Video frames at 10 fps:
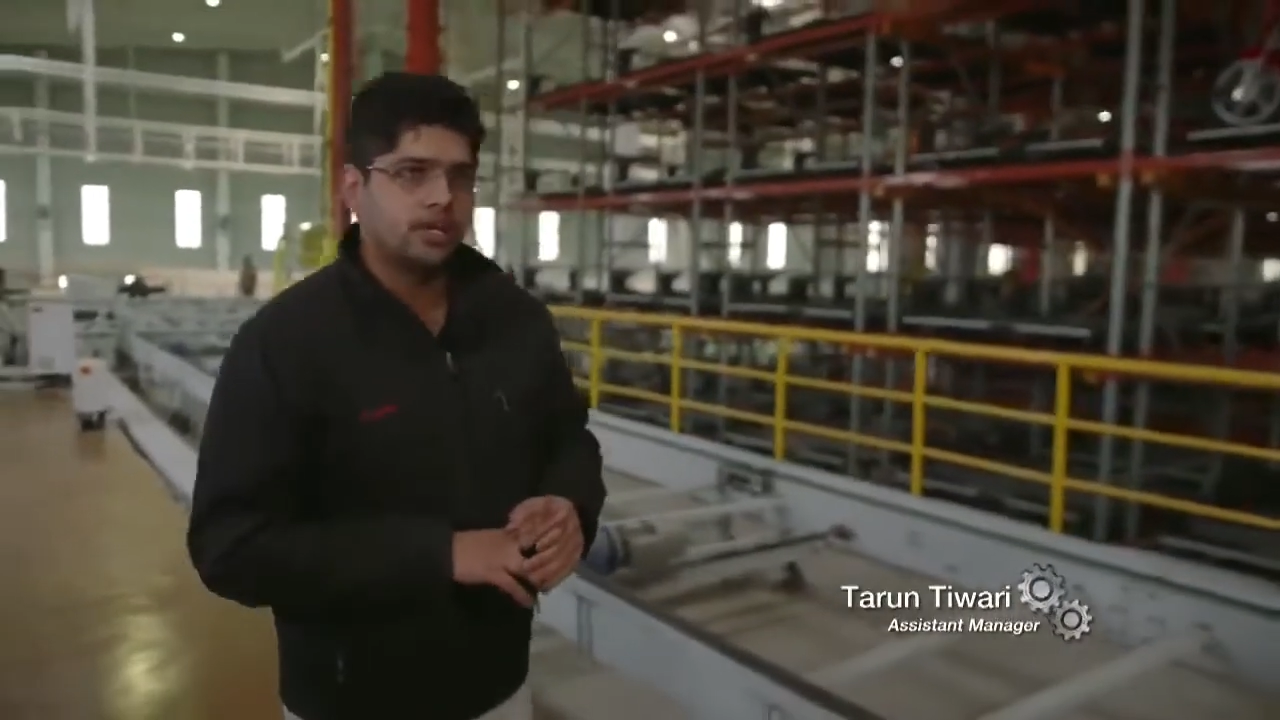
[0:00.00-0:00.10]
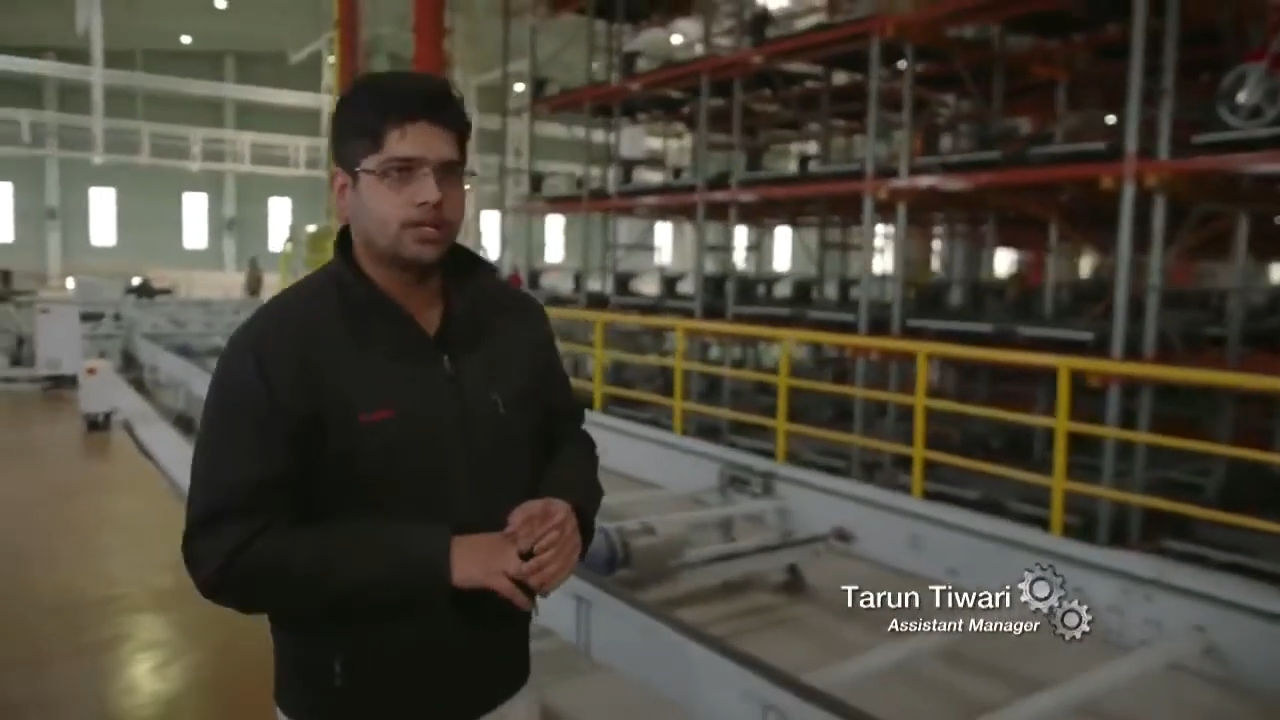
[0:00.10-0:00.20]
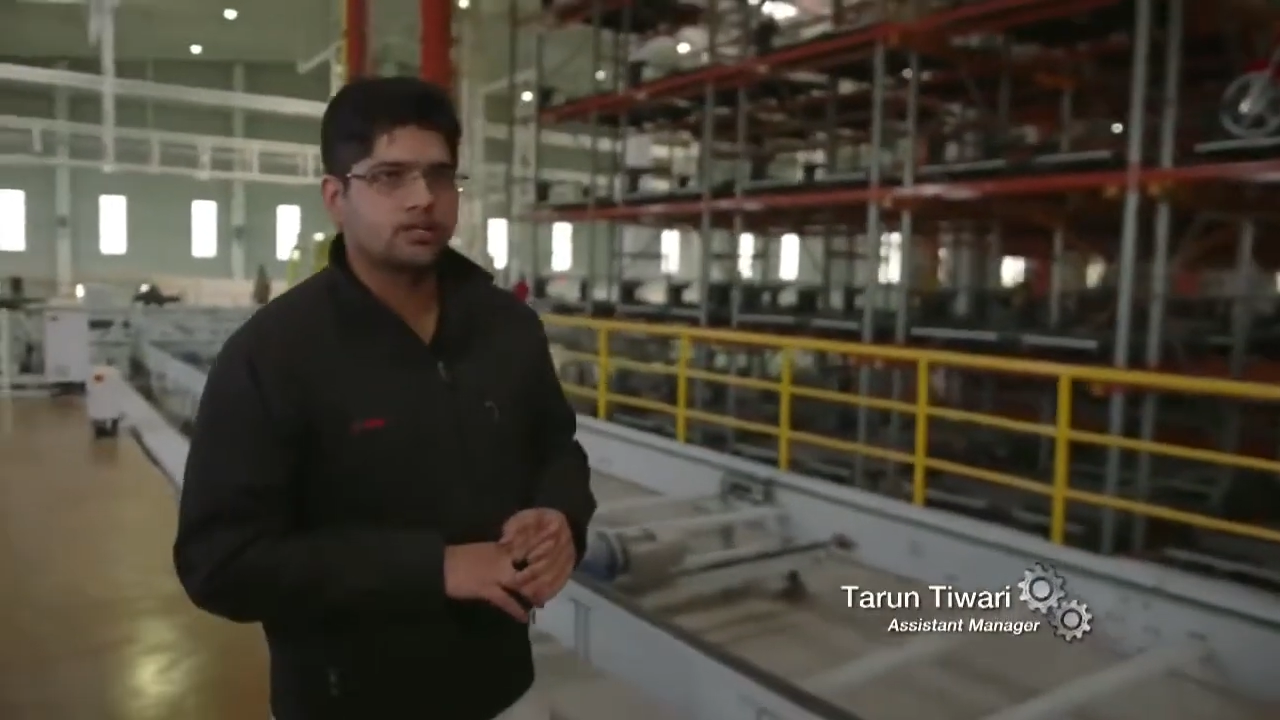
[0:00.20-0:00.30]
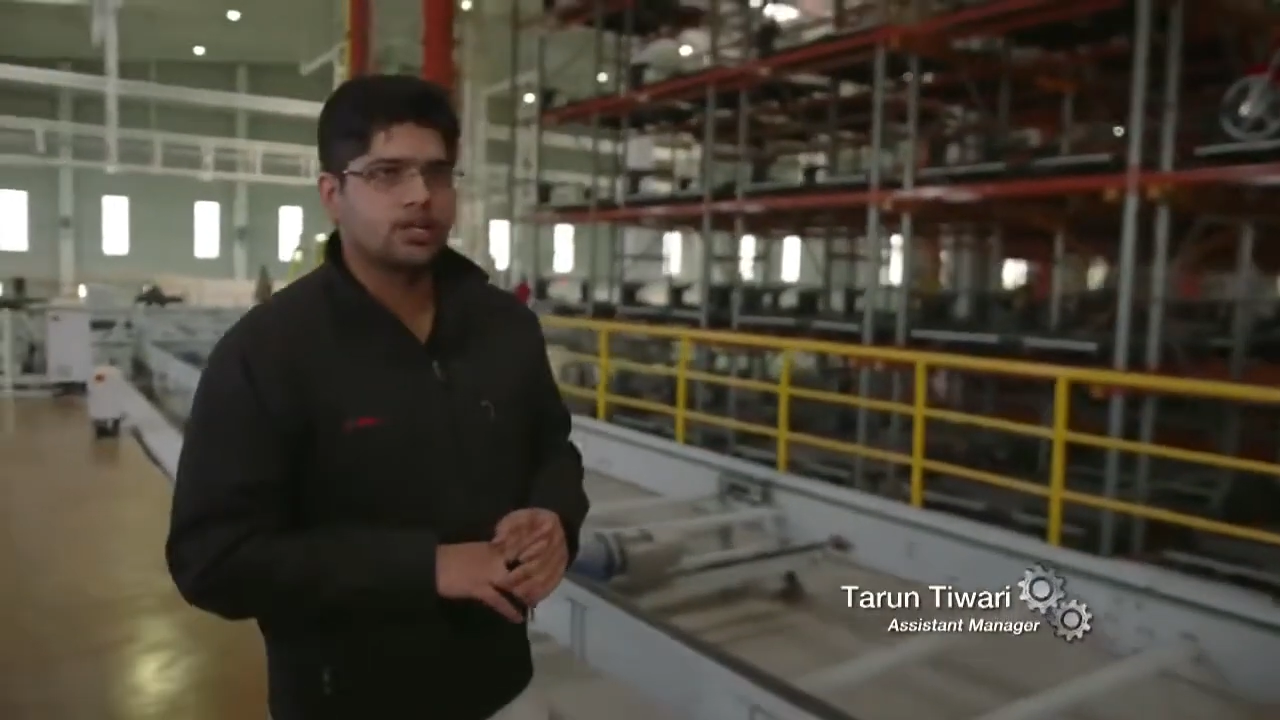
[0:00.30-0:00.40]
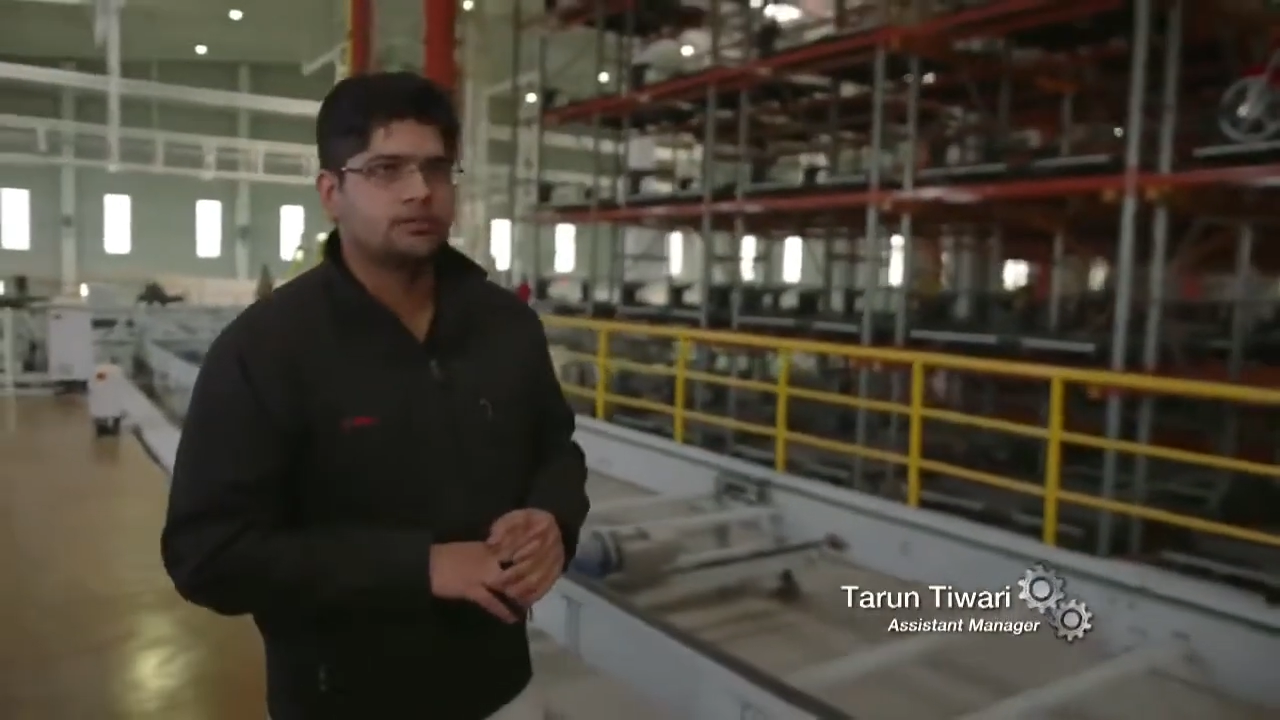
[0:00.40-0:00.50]

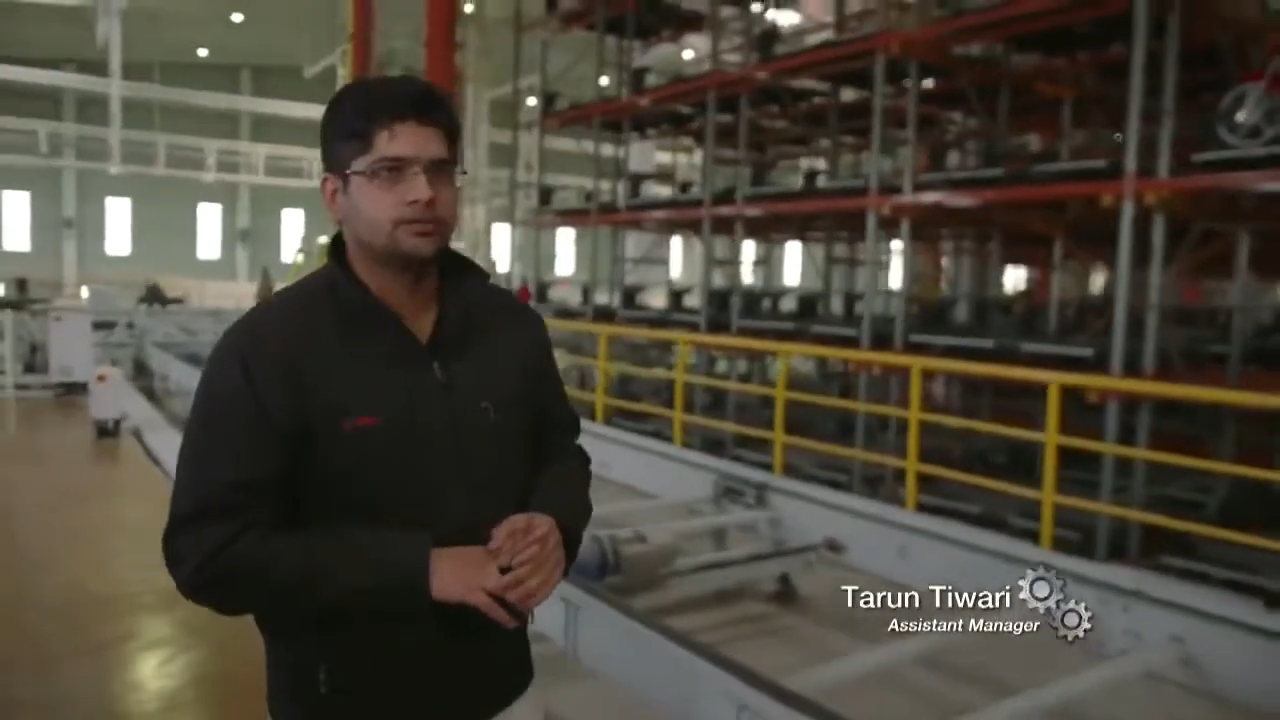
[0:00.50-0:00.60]
industry.